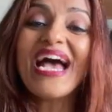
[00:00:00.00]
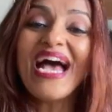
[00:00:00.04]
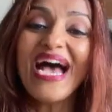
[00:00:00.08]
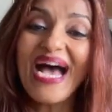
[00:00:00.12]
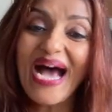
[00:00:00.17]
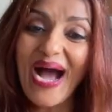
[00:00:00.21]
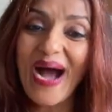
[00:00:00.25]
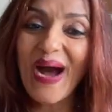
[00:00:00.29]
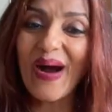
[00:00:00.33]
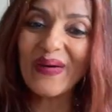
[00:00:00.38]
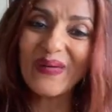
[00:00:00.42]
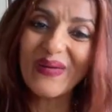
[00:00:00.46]

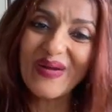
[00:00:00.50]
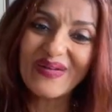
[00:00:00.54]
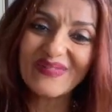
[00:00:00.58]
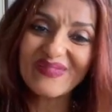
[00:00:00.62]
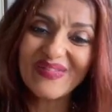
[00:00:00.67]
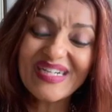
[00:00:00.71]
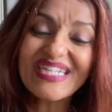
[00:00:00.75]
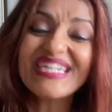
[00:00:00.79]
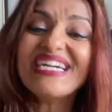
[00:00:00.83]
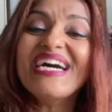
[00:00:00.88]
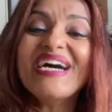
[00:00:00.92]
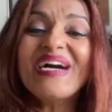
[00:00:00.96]

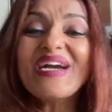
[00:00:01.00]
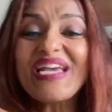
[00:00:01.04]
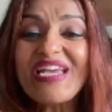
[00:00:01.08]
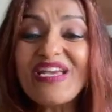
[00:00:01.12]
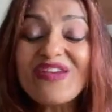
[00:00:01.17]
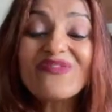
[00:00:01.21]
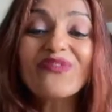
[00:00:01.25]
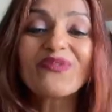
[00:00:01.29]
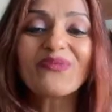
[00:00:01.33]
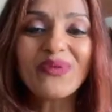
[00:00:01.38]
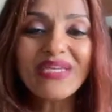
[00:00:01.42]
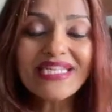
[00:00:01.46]
However,
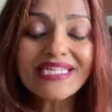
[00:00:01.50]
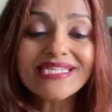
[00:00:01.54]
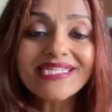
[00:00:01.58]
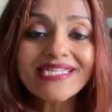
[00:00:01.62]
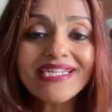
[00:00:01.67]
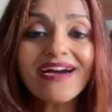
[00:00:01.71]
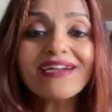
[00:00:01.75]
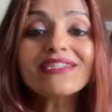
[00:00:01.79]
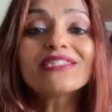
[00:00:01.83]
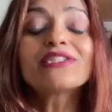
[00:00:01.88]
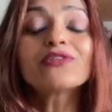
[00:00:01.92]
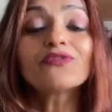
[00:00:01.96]
if we
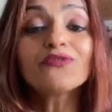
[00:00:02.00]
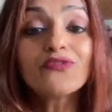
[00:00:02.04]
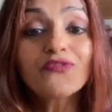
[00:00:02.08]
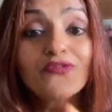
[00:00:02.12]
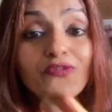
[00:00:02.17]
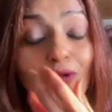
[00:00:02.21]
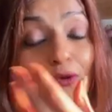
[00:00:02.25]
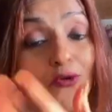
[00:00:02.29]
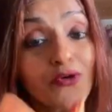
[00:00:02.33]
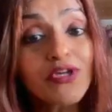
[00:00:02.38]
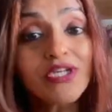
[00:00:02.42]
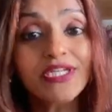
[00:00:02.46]
start to
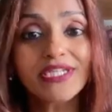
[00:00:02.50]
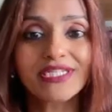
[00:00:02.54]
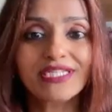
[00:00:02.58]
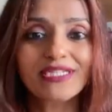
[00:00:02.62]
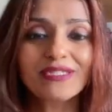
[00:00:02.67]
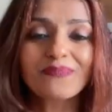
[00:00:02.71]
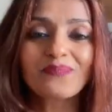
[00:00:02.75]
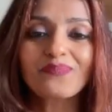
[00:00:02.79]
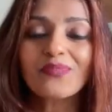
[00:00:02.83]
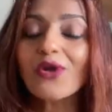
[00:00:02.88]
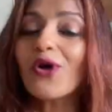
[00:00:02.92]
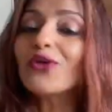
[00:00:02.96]
focus
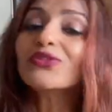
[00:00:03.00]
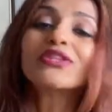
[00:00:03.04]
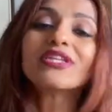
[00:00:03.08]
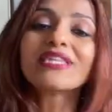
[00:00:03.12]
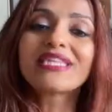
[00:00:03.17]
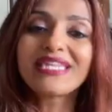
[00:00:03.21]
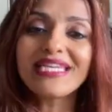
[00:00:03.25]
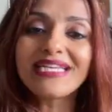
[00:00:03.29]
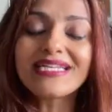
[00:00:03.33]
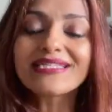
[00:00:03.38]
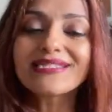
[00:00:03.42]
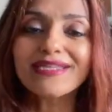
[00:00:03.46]
on the
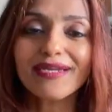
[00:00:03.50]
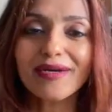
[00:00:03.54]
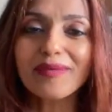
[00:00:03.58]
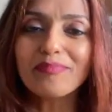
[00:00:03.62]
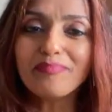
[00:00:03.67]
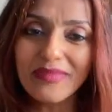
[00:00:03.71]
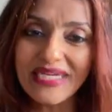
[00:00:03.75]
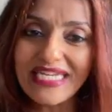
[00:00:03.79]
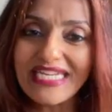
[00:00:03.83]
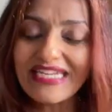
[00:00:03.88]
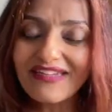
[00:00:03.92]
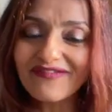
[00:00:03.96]
things that are
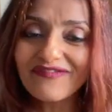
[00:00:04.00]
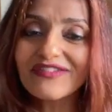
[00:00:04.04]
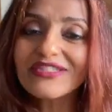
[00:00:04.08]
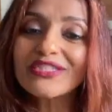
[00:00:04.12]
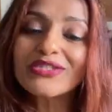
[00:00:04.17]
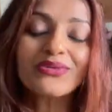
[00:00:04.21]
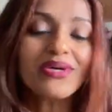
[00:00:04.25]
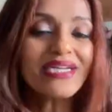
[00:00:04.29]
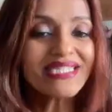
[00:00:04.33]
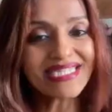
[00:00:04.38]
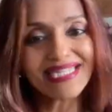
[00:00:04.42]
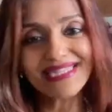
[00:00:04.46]
meaningful
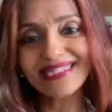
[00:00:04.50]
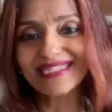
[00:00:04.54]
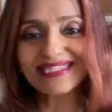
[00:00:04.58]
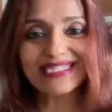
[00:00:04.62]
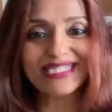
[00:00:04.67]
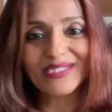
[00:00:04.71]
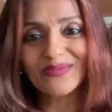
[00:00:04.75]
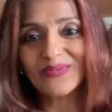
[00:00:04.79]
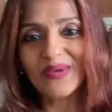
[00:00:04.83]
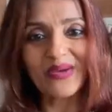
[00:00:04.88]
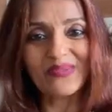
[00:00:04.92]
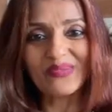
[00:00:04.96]
to us, and this
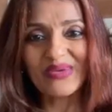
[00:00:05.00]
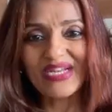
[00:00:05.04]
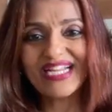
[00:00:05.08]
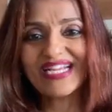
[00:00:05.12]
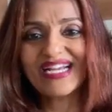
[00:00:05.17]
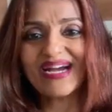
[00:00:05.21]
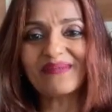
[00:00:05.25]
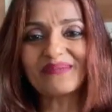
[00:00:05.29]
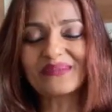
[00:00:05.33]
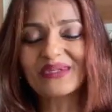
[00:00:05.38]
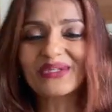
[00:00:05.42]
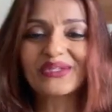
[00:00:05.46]
is where we'll
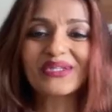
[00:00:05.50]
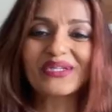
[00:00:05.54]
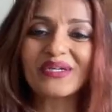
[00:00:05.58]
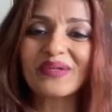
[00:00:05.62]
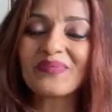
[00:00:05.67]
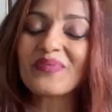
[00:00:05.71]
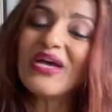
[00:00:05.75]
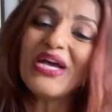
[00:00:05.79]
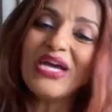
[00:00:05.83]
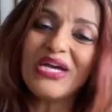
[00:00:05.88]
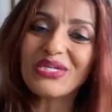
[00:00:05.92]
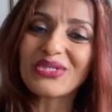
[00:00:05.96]
come to
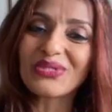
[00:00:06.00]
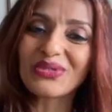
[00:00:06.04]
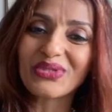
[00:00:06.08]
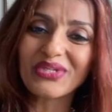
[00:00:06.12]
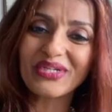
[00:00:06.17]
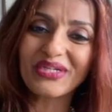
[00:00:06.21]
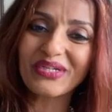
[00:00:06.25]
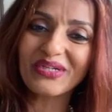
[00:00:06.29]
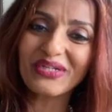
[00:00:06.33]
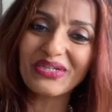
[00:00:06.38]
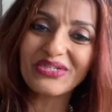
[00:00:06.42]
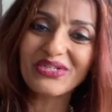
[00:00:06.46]

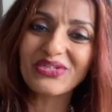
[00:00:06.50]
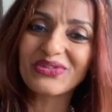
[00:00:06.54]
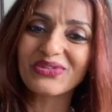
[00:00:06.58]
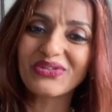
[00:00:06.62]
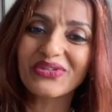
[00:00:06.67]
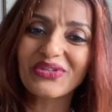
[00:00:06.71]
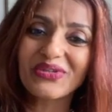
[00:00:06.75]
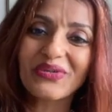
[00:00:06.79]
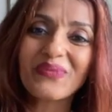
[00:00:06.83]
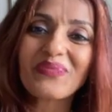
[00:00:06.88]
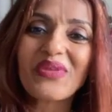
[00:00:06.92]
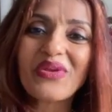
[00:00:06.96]

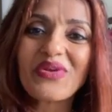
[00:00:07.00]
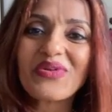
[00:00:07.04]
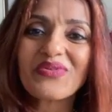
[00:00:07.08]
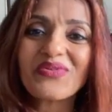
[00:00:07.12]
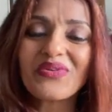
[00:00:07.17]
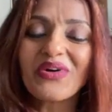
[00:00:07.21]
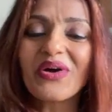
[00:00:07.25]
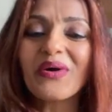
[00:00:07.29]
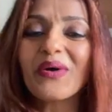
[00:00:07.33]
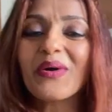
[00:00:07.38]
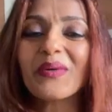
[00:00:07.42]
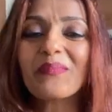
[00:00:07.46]
the
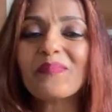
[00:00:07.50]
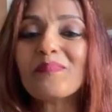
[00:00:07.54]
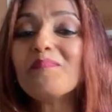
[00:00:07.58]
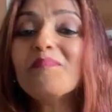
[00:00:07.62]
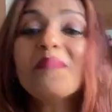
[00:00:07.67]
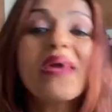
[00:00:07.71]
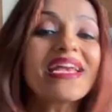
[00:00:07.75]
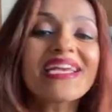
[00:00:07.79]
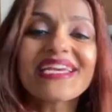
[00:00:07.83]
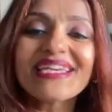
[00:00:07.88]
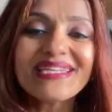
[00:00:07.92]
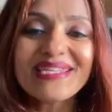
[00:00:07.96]

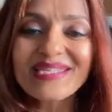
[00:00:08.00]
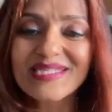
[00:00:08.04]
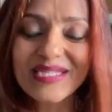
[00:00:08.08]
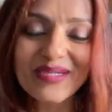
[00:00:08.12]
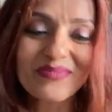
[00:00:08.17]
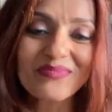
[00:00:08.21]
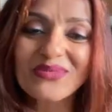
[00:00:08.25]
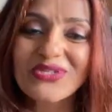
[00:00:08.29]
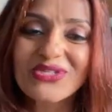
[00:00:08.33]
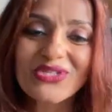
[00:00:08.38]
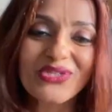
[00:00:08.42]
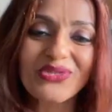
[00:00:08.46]

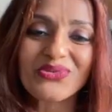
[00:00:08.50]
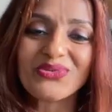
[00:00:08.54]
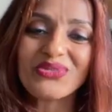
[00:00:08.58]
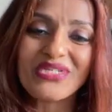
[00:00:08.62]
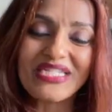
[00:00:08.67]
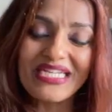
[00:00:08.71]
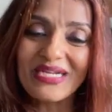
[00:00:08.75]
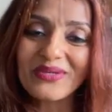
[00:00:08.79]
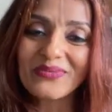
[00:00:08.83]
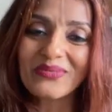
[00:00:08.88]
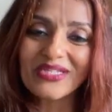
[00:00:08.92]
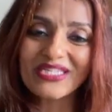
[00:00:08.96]
mechanisms to
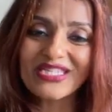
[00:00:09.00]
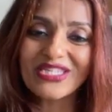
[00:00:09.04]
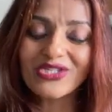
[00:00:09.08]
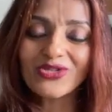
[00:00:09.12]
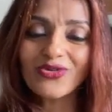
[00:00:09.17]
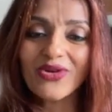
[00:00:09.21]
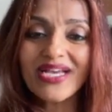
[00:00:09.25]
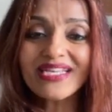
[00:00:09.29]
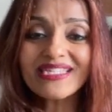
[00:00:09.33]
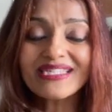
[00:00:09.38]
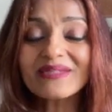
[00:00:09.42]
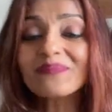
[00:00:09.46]
deal with
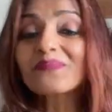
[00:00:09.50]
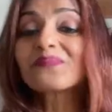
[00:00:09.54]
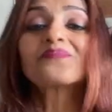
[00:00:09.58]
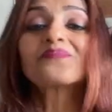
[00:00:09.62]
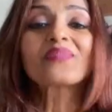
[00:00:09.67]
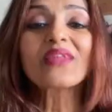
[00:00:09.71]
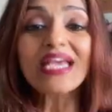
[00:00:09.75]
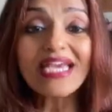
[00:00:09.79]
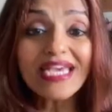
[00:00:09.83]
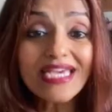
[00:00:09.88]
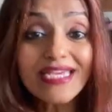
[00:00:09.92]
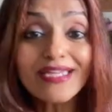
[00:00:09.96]
stress.
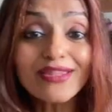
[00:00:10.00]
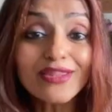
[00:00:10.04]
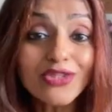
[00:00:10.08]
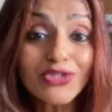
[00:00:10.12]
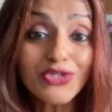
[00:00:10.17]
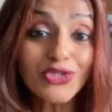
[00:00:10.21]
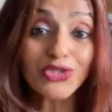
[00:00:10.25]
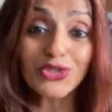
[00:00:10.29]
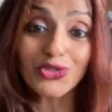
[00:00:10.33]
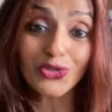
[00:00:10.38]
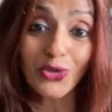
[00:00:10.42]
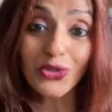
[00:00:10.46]
In the
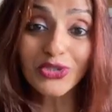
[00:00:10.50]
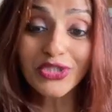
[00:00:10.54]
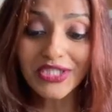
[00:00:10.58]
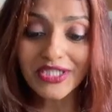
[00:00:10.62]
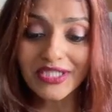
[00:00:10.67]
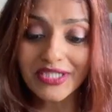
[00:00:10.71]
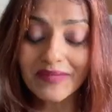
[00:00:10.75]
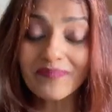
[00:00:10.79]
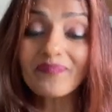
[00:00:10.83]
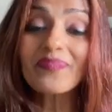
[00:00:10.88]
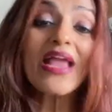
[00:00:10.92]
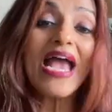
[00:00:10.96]
short
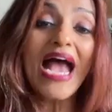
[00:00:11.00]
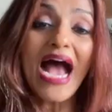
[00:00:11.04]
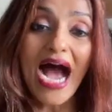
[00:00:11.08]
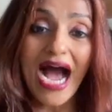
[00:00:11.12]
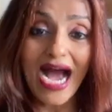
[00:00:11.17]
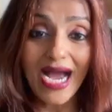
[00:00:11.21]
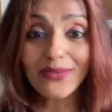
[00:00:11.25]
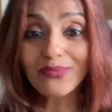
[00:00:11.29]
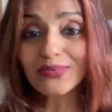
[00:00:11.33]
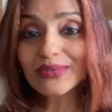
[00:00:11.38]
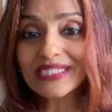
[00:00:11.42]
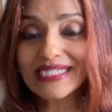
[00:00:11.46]
term, I
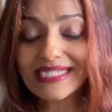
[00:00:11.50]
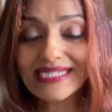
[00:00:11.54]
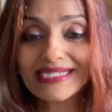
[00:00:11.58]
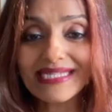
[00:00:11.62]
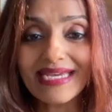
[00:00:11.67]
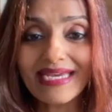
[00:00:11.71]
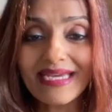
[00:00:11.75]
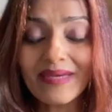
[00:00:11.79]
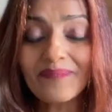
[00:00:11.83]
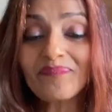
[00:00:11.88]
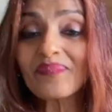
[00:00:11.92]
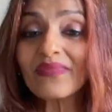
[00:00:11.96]
will
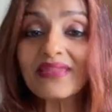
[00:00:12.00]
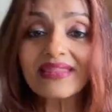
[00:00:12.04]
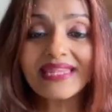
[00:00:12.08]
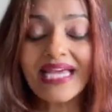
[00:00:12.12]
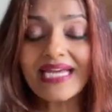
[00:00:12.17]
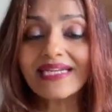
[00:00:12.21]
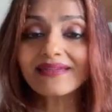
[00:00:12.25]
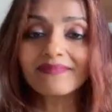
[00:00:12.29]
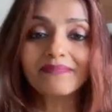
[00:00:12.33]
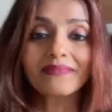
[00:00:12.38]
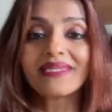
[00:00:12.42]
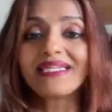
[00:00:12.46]
say
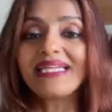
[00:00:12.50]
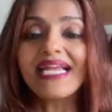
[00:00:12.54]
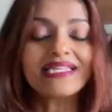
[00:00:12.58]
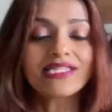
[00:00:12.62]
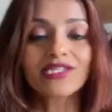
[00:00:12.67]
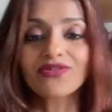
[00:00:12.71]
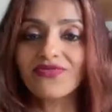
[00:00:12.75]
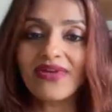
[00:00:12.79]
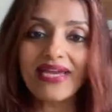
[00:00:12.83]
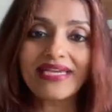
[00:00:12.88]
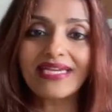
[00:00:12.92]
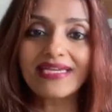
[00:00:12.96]
that
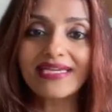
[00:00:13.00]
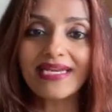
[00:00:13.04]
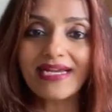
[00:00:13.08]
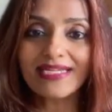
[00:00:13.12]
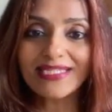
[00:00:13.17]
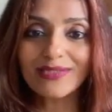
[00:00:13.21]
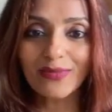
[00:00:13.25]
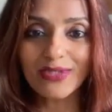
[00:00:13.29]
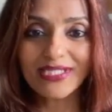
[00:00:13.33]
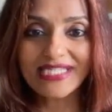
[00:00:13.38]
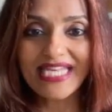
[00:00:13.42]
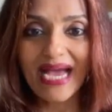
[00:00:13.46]
let's recognize
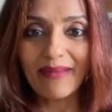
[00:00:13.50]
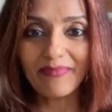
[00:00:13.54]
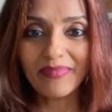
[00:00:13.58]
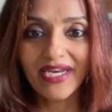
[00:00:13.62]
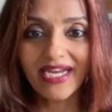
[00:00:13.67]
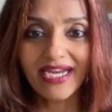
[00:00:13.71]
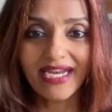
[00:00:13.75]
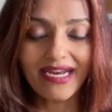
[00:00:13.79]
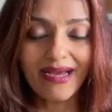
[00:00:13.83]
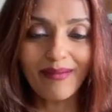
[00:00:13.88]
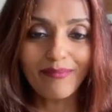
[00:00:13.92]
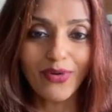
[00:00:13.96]
what's happening
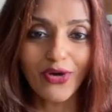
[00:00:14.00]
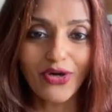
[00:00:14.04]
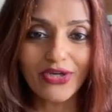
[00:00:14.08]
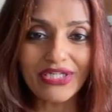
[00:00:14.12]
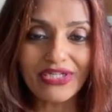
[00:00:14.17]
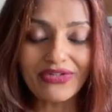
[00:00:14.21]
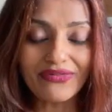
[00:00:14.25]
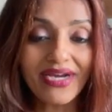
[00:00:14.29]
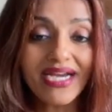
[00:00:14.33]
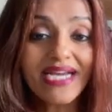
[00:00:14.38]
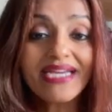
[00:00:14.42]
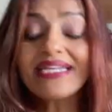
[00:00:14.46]
in our body,
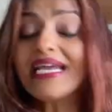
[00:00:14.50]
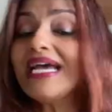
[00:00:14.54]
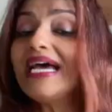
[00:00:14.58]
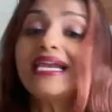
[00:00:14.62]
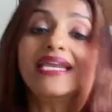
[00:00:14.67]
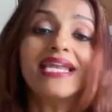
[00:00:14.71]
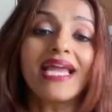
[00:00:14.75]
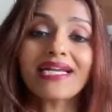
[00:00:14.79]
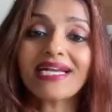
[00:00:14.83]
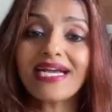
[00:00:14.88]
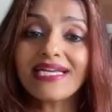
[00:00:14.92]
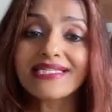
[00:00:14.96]
right?
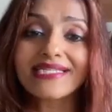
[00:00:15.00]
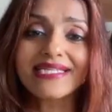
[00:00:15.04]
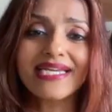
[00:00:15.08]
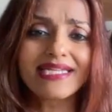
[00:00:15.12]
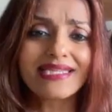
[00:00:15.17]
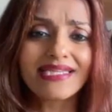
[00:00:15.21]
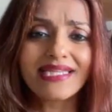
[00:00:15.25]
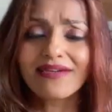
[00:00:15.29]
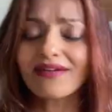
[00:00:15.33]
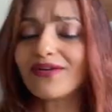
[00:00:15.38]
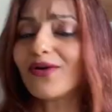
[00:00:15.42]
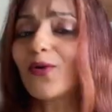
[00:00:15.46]
Like I said,
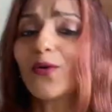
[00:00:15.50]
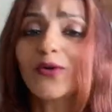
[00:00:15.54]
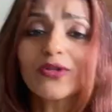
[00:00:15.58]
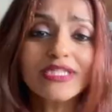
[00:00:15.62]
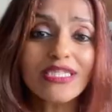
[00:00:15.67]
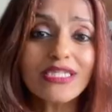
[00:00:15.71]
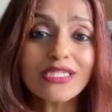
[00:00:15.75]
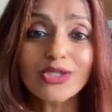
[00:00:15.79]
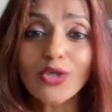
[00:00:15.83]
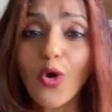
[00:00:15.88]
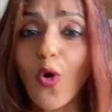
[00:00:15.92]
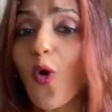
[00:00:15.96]
there are all
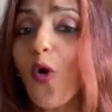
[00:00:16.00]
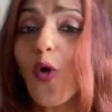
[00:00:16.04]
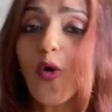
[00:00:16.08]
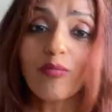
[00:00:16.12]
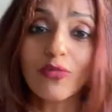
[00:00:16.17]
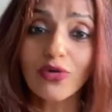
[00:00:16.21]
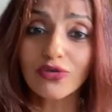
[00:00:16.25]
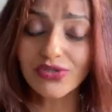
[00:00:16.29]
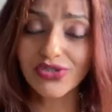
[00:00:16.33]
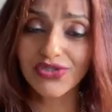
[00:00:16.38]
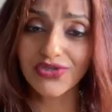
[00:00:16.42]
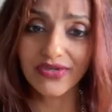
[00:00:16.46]
these
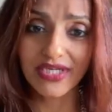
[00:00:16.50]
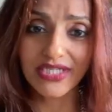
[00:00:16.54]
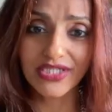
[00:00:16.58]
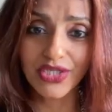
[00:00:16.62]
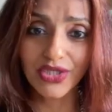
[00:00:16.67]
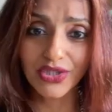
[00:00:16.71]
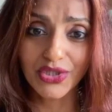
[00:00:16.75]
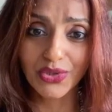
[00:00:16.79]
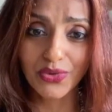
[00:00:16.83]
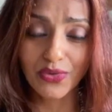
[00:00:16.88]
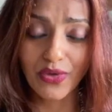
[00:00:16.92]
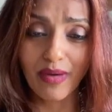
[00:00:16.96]
hormones raging
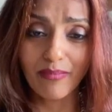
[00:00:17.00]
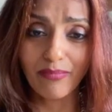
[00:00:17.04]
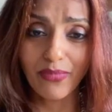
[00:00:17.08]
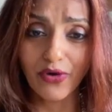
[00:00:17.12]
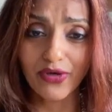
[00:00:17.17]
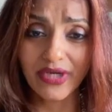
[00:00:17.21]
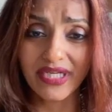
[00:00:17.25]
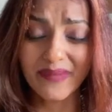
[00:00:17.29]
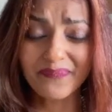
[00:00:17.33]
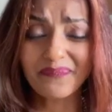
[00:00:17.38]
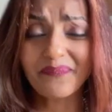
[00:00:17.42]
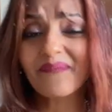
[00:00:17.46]
through our body.